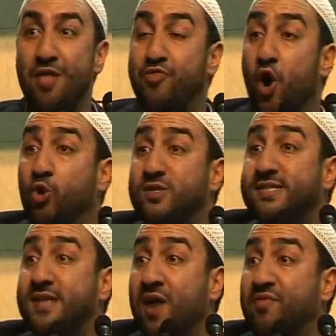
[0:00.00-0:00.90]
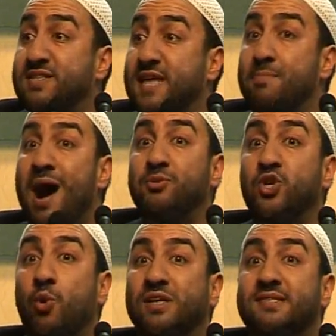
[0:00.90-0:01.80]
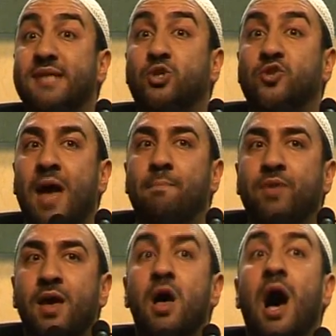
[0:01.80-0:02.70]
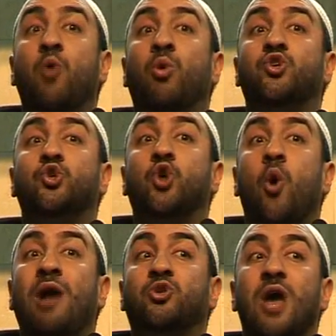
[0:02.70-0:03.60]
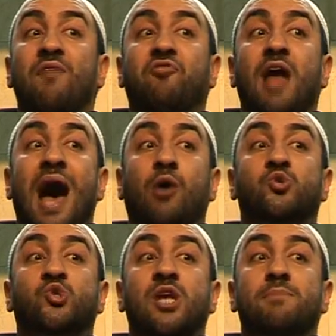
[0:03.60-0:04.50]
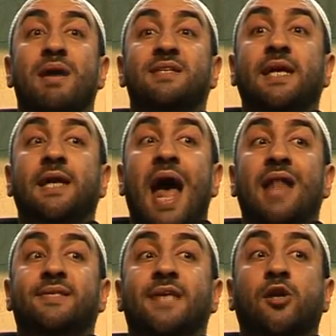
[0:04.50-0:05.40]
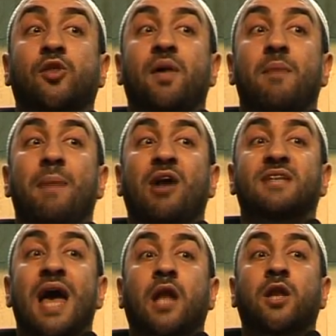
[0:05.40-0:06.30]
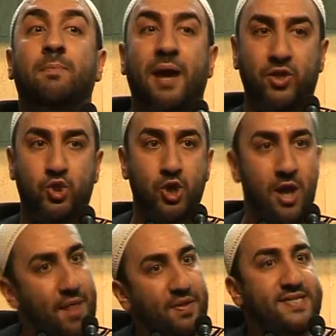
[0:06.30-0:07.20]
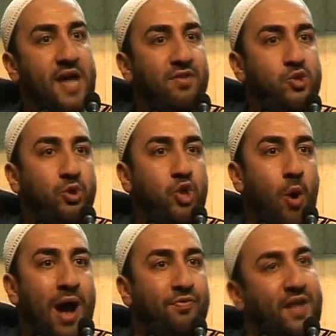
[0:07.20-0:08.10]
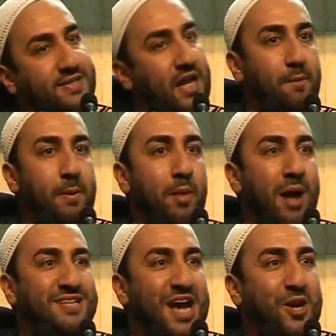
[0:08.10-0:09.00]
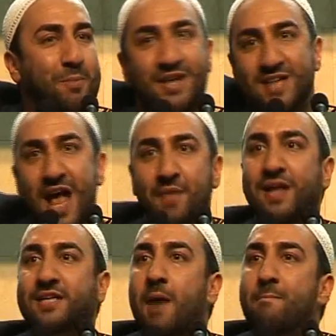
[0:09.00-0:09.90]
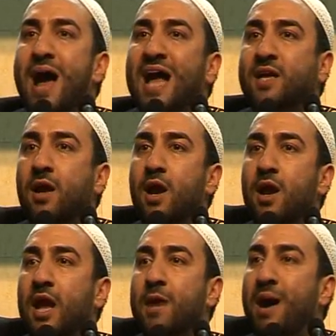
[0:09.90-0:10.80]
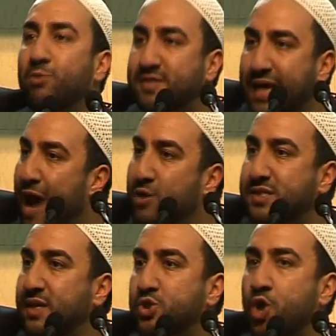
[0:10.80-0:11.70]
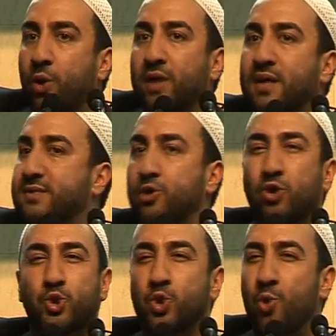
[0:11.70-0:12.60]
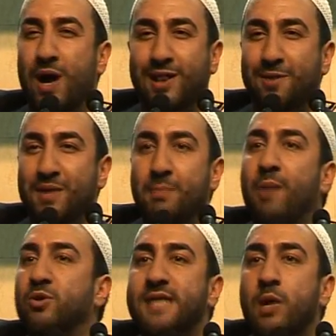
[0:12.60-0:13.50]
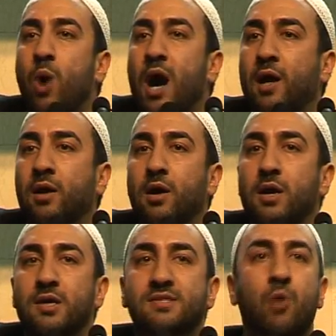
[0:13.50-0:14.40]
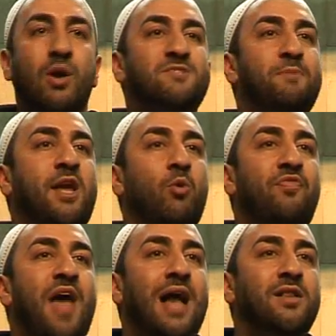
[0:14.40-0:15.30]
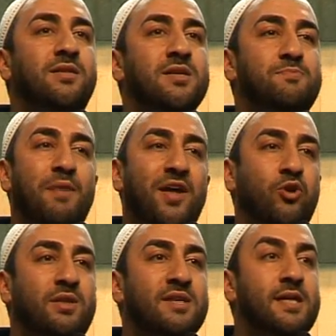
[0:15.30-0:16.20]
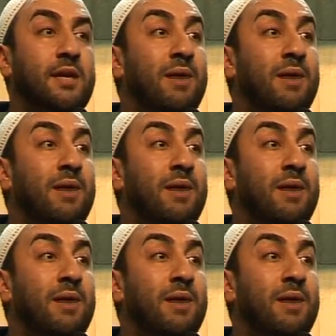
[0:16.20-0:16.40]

Those servants, Imam, do you know what he'd say to them? I want you to go out to every house in Medina and tell them about Ahlul Bayt. The servants would go out. They'd tell the people about Ahlul Bayt. They'd come back. Imam would say, how's things going? They say, not too well. Imam would say, why? Say, we're speaking with the elders, but they're not listening.